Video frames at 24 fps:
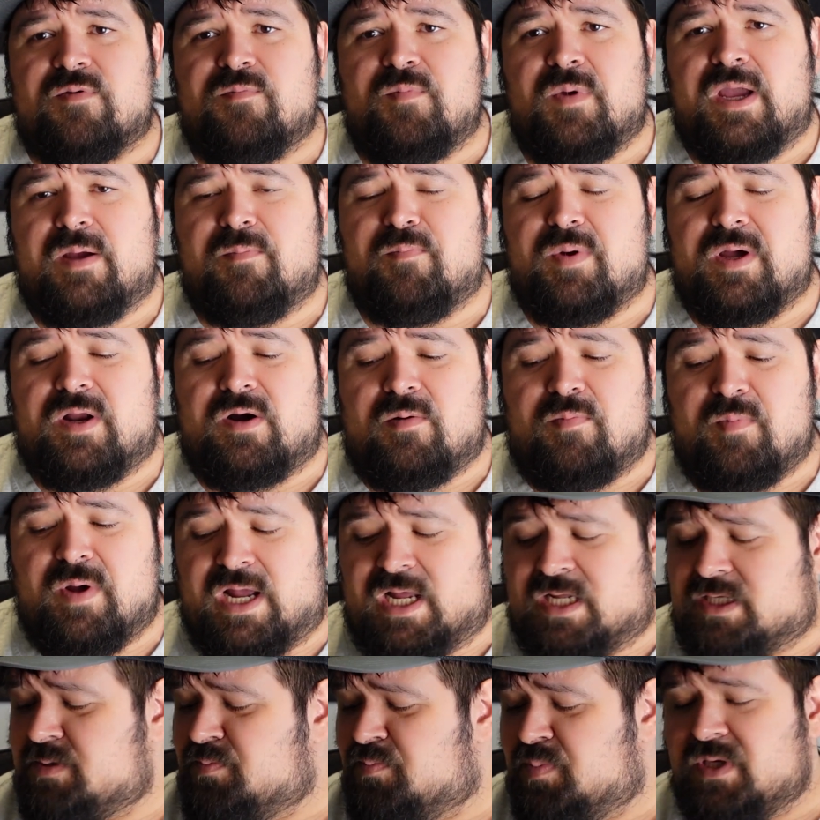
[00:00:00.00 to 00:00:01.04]
to make better
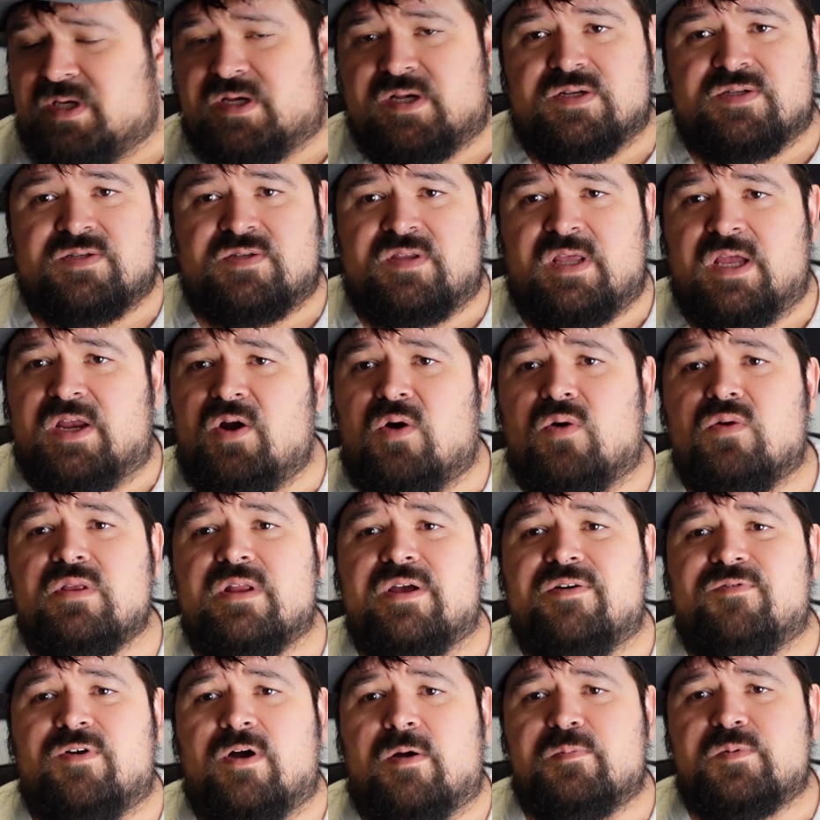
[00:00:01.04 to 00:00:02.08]
mats because they don't
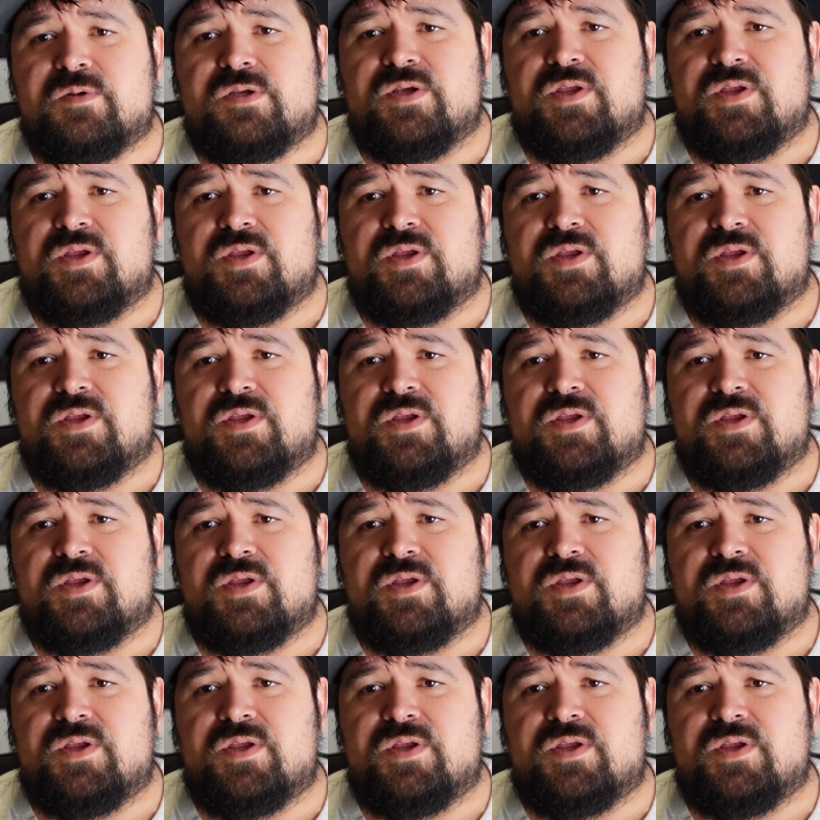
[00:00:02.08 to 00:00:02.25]
live up